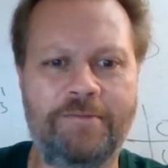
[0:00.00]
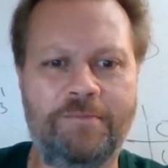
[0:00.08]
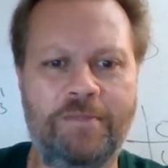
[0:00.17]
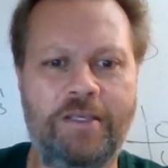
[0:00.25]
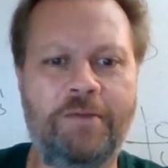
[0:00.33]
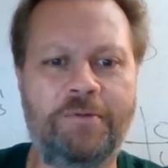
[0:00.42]

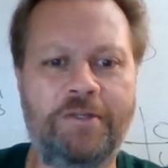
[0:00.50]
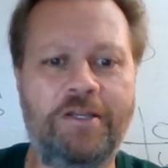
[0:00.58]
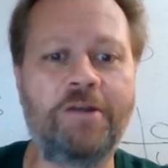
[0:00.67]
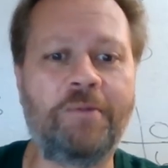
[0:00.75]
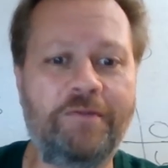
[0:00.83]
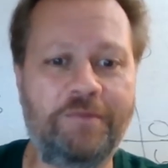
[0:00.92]
be able to
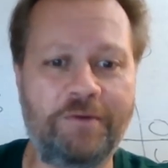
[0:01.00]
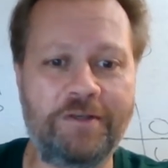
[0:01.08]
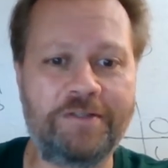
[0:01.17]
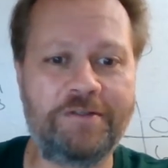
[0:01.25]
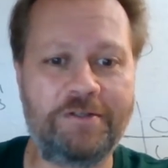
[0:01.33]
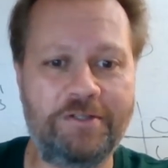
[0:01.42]
hear my
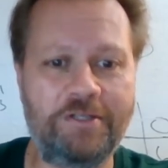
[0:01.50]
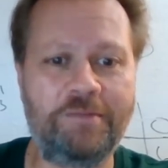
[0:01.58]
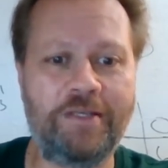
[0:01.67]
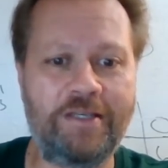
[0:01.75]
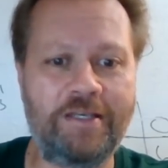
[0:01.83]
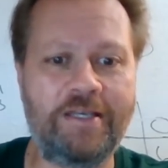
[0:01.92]
voice. You should
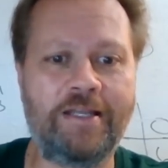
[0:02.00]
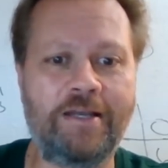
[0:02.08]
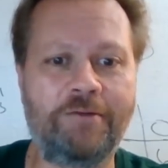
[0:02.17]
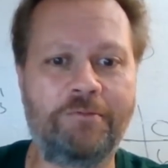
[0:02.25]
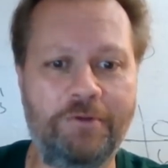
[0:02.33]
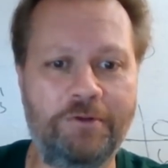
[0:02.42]
be in
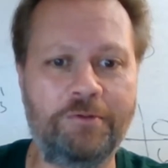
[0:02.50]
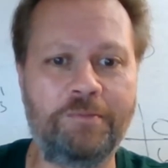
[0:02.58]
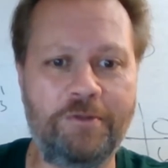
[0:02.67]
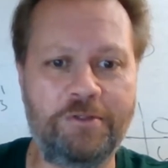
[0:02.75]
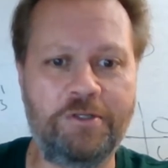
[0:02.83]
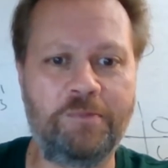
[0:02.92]
a room.
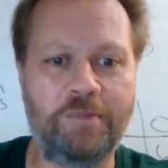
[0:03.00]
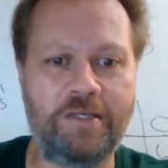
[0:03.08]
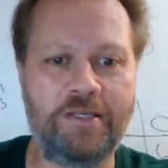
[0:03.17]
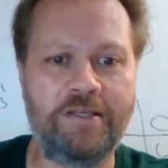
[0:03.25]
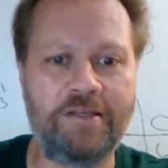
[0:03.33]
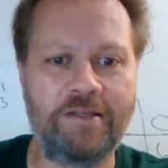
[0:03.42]
You should
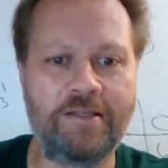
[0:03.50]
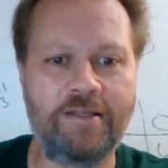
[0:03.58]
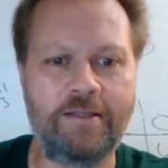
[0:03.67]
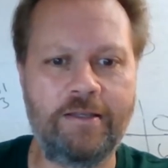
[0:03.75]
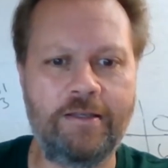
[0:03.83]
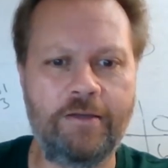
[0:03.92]
be.
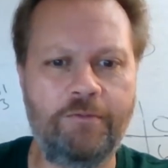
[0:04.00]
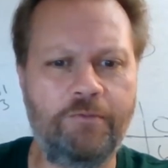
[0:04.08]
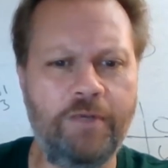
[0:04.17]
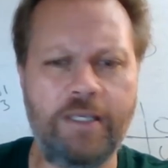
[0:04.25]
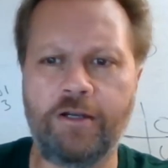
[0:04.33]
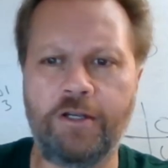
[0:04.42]

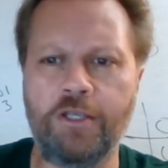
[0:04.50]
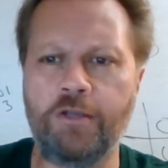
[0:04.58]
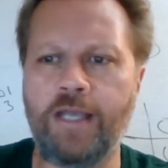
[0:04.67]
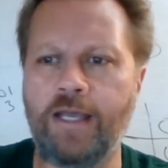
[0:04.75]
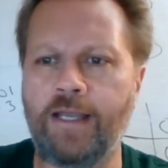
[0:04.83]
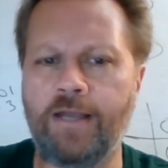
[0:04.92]
Ree, are you
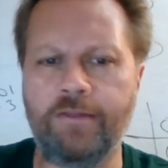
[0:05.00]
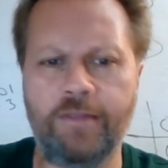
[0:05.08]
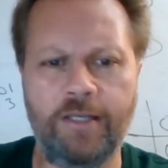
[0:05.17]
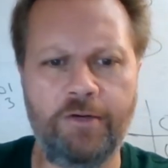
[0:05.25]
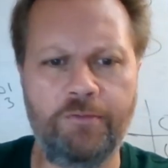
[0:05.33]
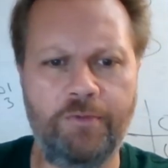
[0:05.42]
not out
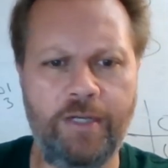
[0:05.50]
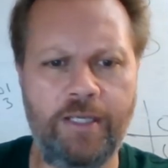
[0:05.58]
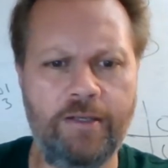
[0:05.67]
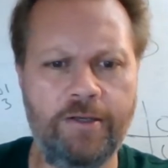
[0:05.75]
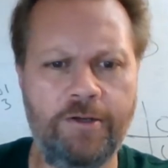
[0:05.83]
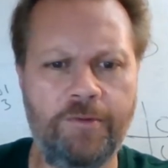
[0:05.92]
there,
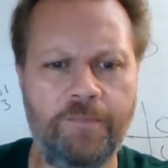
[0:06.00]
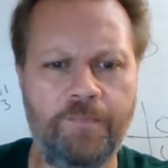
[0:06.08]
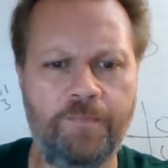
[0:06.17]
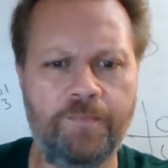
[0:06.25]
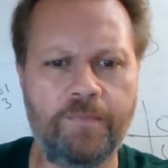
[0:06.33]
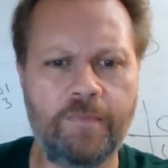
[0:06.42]
Ree?
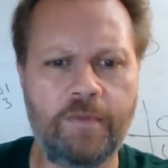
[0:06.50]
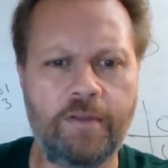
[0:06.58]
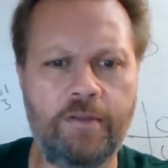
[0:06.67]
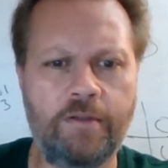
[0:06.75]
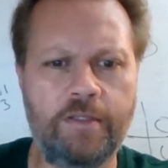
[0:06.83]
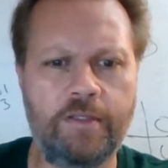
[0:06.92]

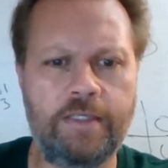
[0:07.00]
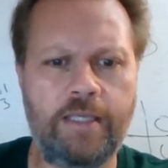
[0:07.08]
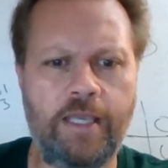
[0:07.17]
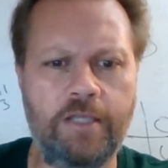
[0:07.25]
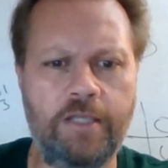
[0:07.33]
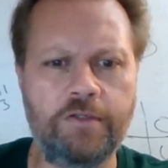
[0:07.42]
I
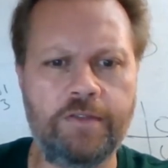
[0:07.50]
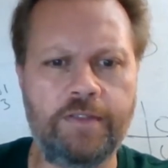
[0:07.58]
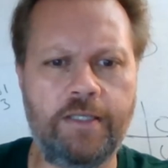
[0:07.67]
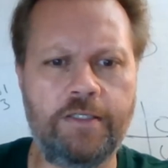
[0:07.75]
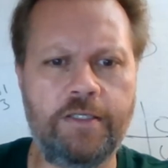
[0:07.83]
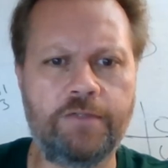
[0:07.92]
see, Angel
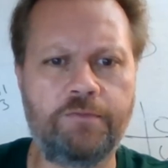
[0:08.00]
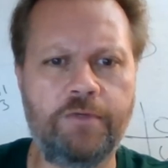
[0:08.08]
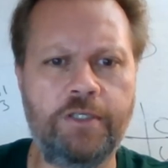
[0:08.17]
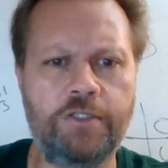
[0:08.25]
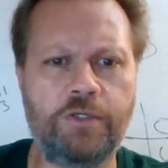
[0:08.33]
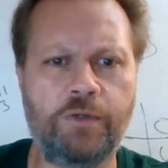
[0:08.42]
Sanchez,
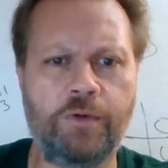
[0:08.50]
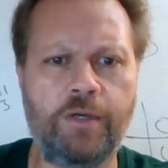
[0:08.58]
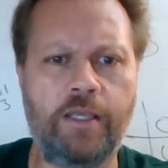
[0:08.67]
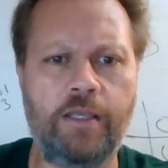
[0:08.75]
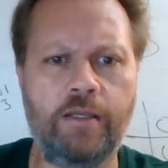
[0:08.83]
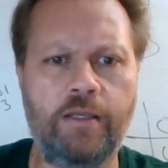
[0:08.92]
Ree
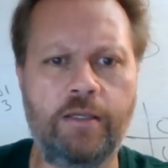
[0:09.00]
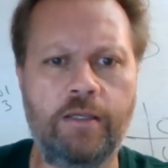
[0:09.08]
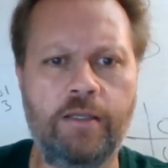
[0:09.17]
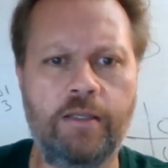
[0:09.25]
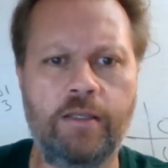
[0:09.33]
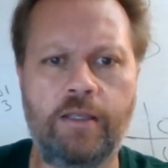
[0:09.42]
Choi.
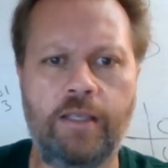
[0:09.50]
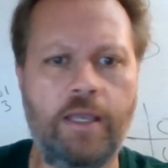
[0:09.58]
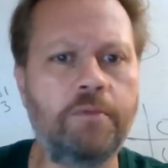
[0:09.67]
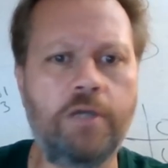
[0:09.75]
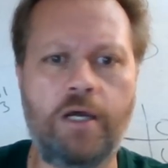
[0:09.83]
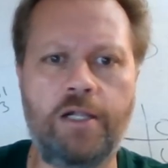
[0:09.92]
Yeah,
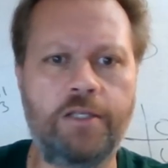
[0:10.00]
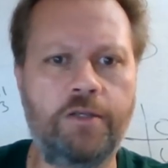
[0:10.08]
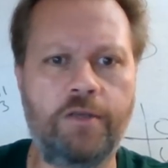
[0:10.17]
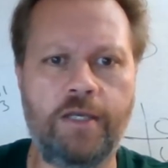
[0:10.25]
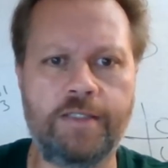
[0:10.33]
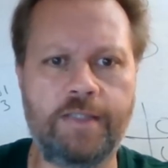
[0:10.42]
I'm calling you
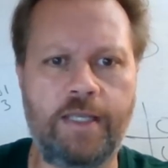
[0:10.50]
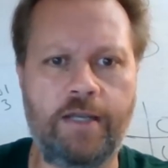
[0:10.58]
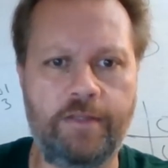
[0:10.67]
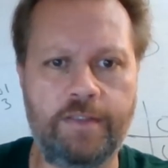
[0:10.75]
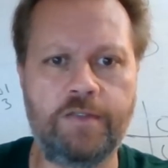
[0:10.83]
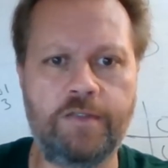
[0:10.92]
guys
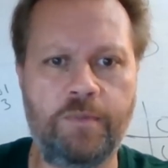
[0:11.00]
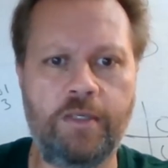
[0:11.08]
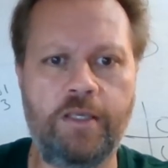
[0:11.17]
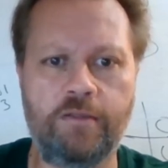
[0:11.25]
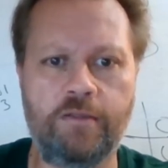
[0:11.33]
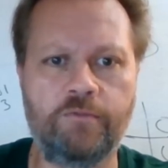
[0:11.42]
out. This is
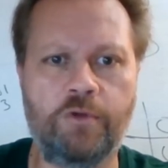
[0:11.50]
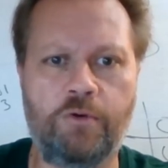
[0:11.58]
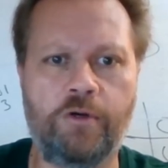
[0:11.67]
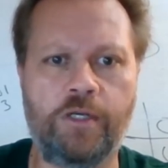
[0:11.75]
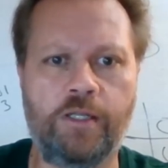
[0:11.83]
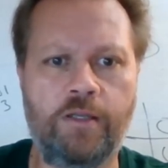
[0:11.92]
being
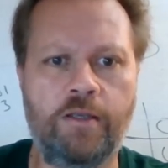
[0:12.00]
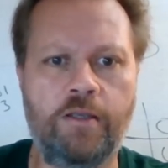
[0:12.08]
recorded.